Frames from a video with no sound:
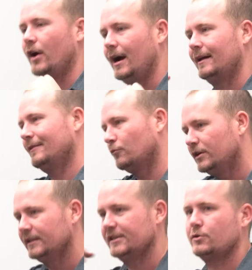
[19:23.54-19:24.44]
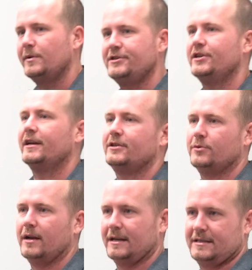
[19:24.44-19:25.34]
not really squeegeeing it
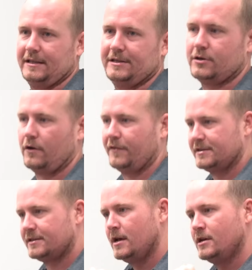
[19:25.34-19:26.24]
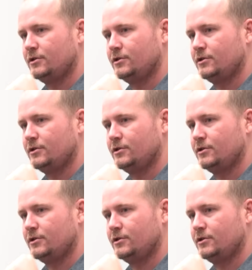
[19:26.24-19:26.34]
to a nice clean surface,